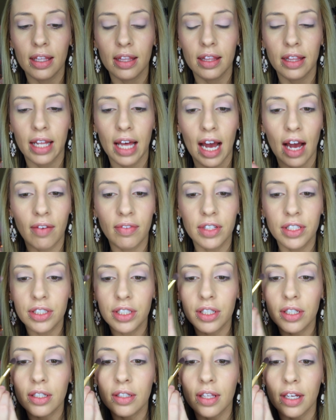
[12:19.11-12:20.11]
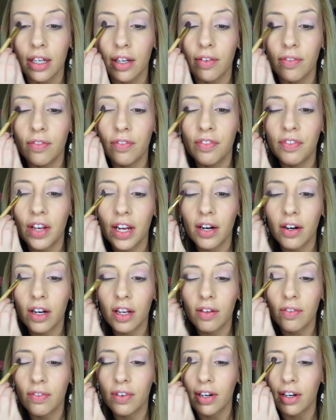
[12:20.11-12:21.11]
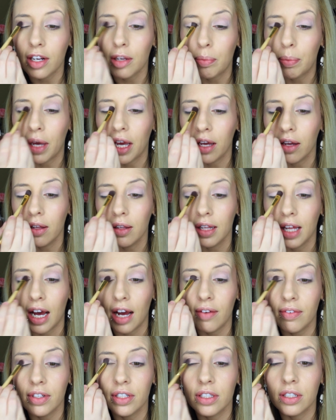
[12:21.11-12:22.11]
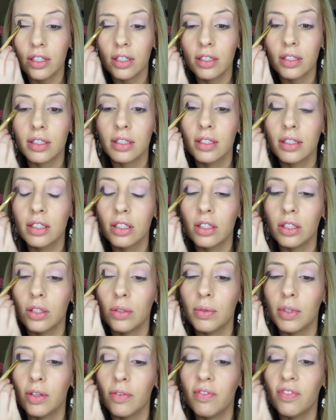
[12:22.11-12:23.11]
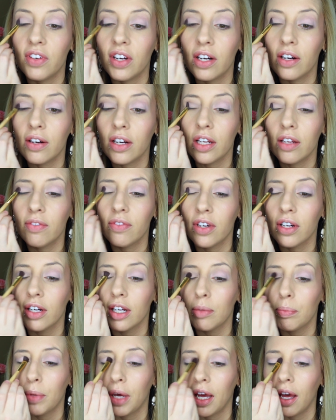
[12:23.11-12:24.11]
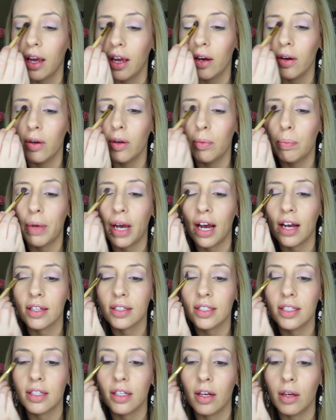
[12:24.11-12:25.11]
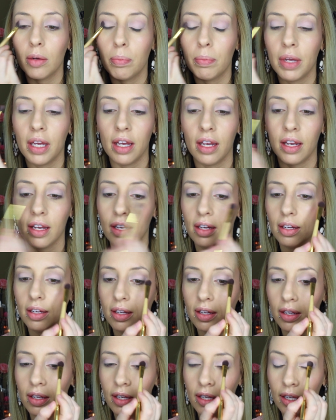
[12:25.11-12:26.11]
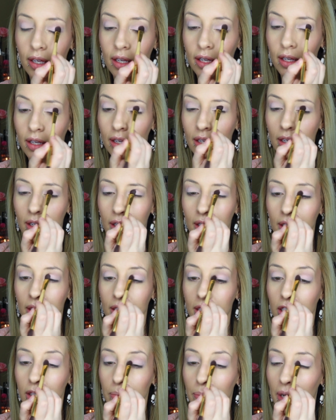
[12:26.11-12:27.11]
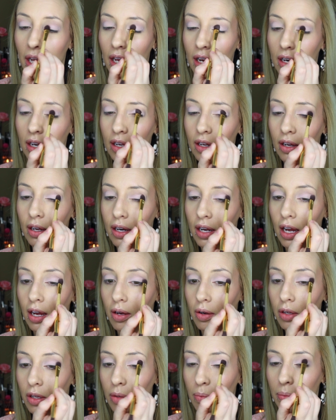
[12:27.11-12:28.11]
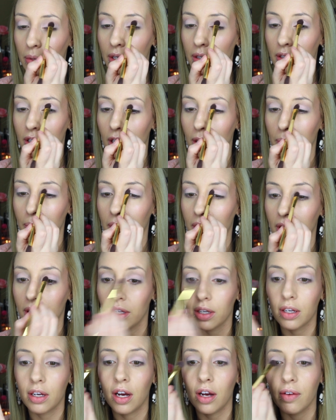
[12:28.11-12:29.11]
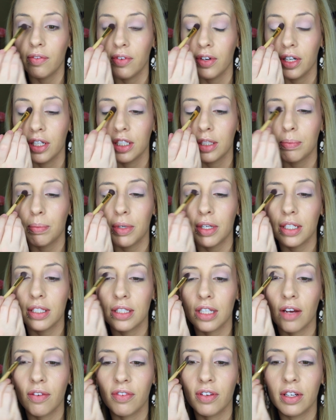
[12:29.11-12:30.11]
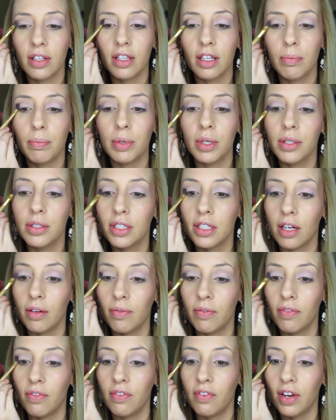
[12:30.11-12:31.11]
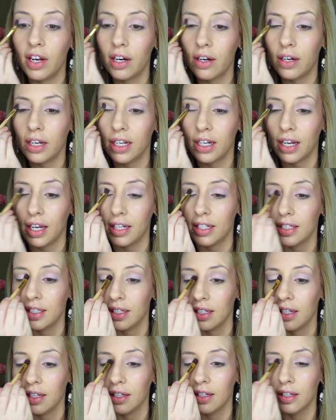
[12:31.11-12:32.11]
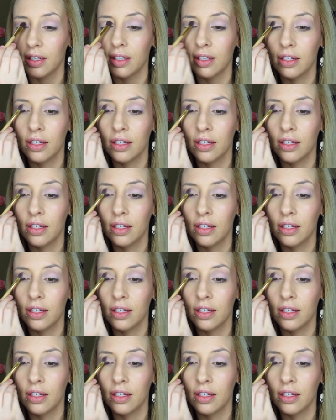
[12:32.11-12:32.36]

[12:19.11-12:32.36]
lavender, like a very, very pale lavender to a very, very pale pastel pink, depending on how you build up the coverage, but it definitely builds up very nicely.